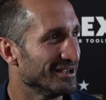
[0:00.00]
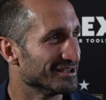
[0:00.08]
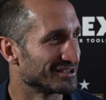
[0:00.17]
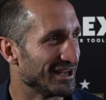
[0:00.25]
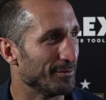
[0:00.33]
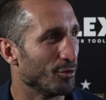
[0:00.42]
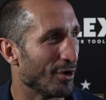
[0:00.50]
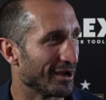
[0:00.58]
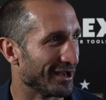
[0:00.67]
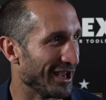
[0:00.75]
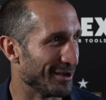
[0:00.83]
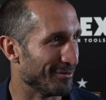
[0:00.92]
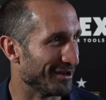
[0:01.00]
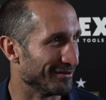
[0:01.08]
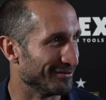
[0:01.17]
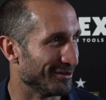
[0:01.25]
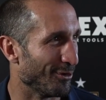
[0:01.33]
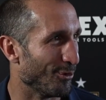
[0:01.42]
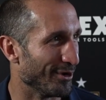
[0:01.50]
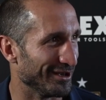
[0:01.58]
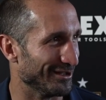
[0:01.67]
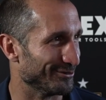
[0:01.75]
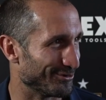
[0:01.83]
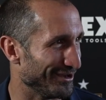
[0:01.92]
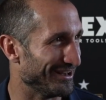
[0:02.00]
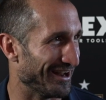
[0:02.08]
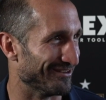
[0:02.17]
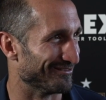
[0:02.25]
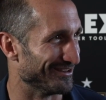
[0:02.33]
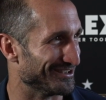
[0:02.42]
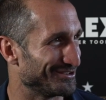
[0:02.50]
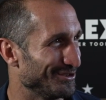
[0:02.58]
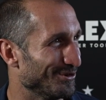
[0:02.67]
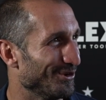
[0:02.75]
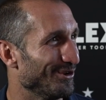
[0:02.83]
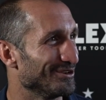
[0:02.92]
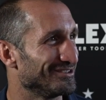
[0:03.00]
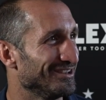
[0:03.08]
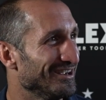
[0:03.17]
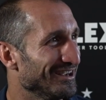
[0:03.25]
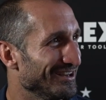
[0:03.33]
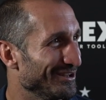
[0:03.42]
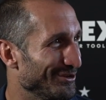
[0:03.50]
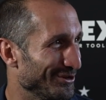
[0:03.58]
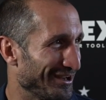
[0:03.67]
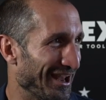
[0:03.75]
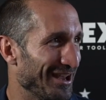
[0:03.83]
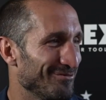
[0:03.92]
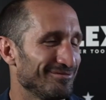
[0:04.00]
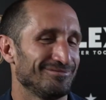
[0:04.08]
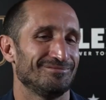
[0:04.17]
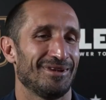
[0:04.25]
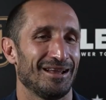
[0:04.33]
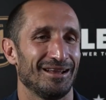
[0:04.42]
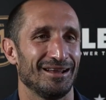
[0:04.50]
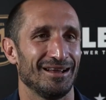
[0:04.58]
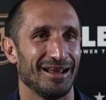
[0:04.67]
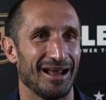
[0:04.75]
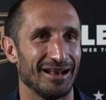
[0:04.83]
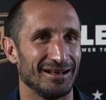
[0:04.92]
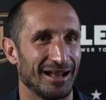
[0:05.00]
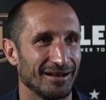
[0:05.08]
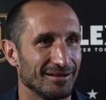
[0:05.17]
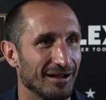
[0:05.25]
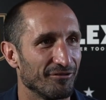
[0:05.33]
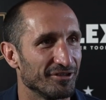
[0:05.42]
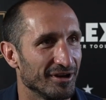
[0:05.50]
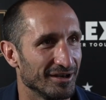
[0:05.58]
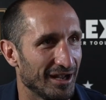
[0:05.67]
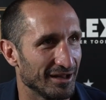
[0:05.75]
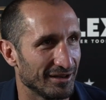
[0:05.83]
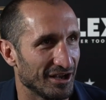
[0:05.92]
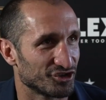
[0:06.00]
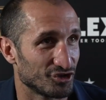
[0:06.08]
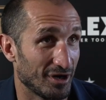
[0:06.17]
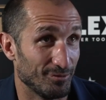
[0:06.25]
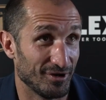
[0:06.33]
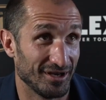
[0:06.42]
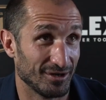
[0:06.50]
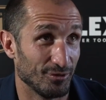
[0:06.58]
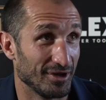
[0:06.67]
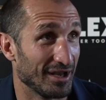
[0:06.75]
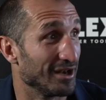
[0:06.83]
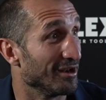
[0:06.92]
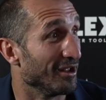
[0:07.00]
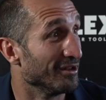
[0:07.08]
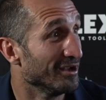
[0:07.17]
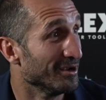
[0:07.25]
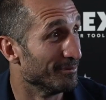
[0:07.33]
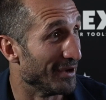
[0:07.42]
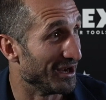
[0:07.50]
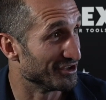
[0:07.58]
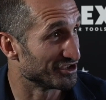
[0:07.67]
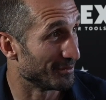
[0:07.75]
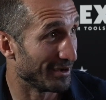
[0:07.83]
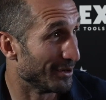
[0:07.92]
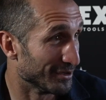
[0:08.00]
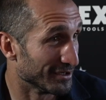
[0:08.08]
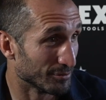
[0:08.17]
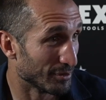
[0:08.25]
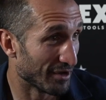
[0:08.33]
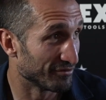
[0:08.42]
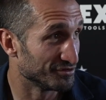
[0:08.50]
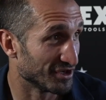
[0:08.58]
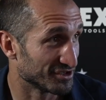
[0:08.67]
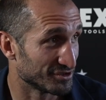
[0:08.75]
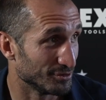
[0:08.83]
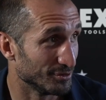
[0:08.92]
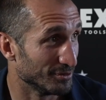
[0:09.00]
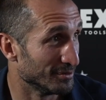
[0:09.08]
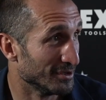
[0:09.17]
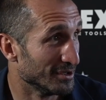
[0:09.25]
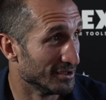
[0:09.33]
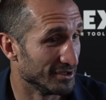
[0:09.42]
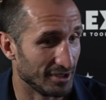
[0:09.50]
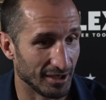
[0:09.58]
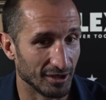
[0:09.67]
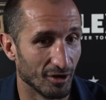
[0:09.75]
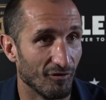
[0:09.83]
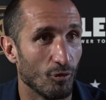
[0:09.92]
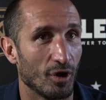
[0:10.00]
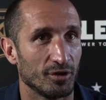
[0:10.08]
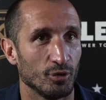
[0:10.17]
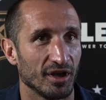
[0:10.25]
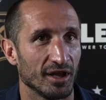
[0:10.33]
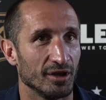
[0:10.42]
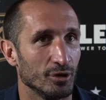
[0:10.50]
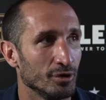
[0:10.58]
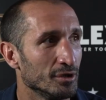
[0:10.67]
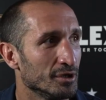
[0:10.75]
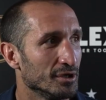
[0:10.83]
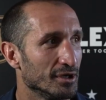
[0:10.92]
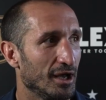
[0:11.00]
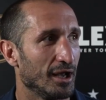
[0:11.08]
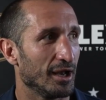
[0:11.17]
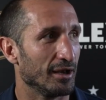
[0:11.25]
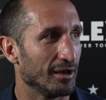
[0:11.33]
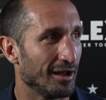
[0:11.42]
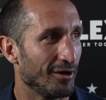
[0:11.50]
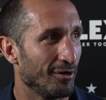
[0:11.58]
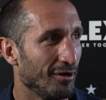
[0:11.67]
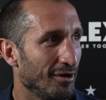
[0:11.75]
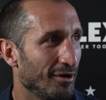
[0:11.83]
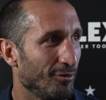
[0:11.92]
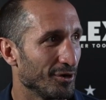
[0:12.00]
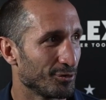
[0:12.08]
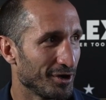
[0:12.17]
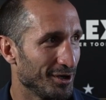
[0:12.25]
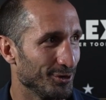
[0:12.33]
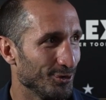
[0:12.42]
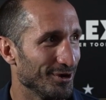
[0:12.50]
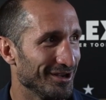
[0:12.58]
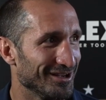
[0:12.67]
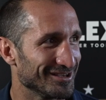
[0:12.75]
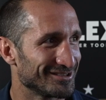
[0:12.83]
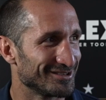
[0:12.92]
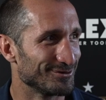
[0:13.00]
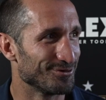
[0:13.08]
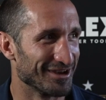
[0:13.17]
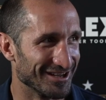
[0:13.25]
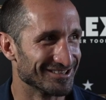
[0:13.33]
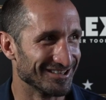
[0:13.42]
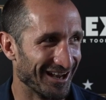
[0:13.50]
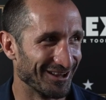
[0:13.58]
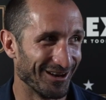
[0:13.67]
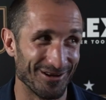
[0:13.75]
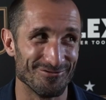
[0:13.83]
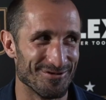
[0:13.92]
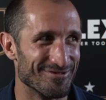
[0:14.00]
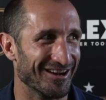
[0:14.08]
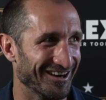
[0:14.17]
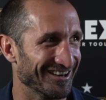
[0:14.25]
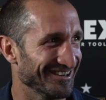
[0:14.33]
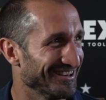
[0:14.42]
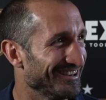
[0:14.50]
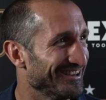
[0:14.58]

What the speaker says: skip one game and don't win in three than risk to lose the third game. And then after that national break, we cannot manage about it. We have just to think of what we can do. And now what we can do is win in Seattle, it would be hard.